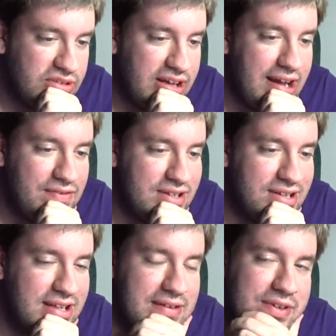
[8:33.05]
I have to
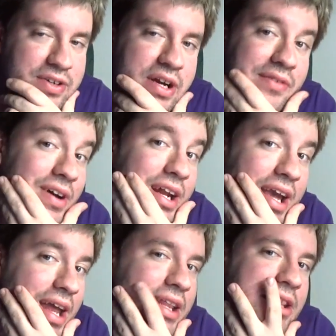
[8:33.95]
think of a creative way to
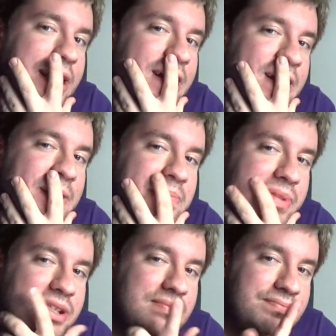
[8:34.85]
get it there,
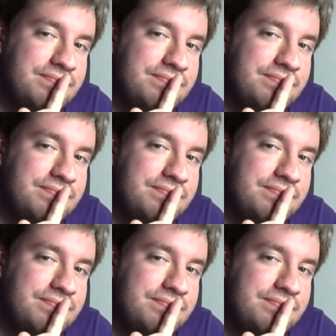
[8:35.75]
but...